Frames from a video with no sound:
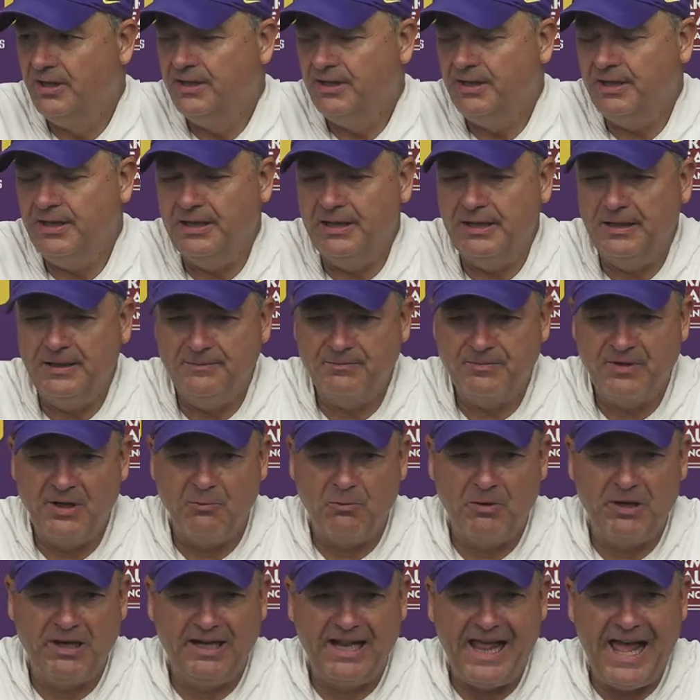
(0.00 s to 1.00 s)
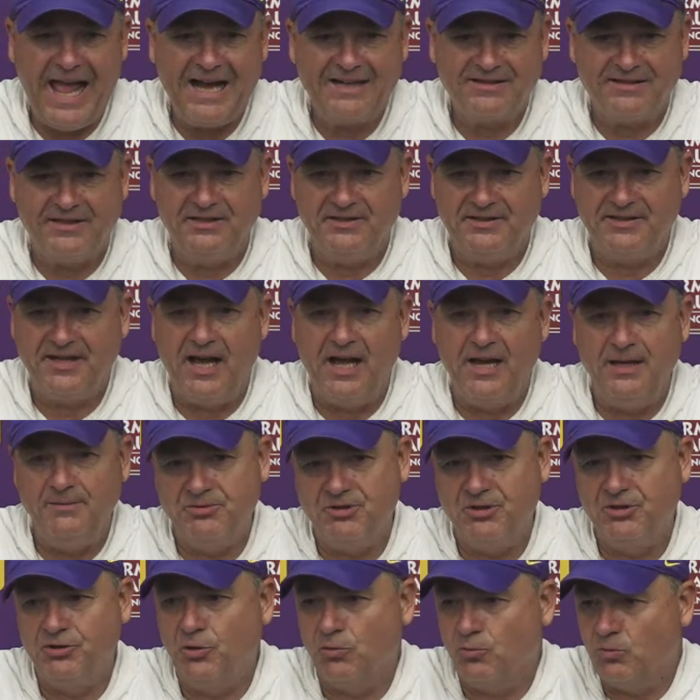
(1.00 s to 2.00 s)
um, that we lacked at times
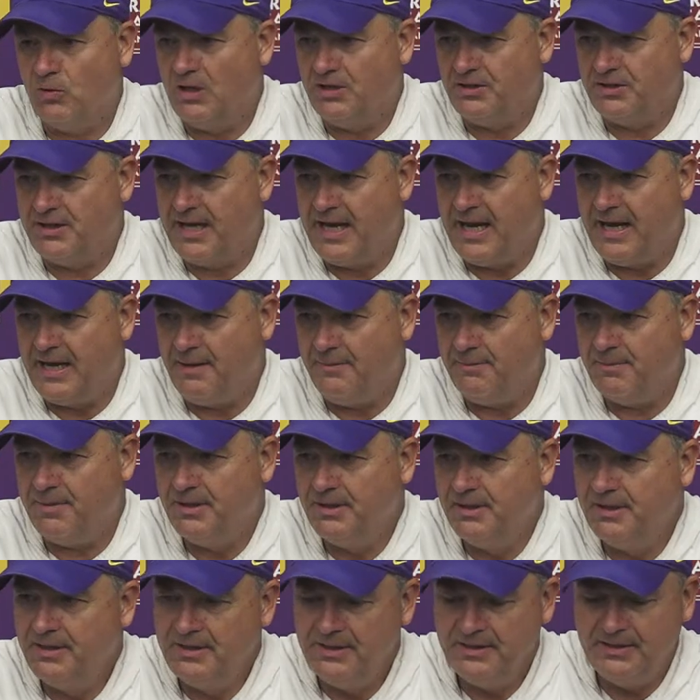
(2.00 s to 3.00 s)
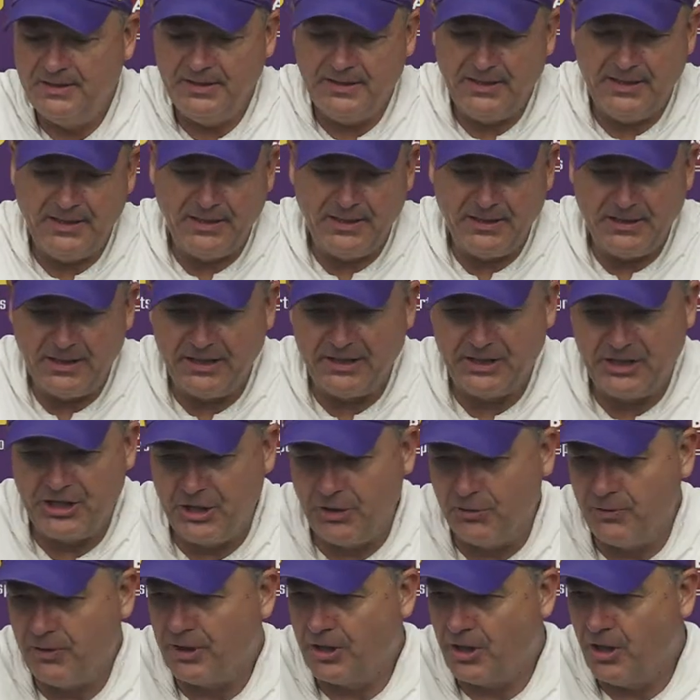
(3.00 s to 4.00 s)
in the run game uh, a
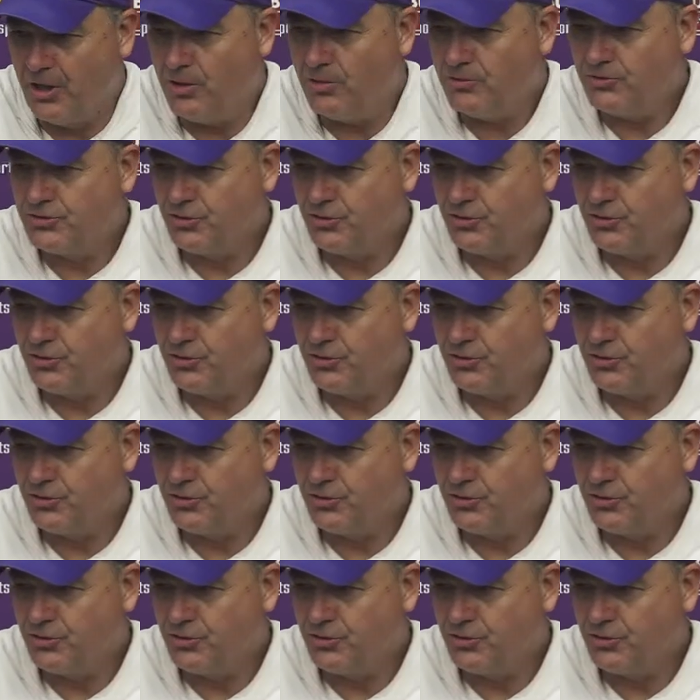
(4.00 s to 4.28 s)
year ago.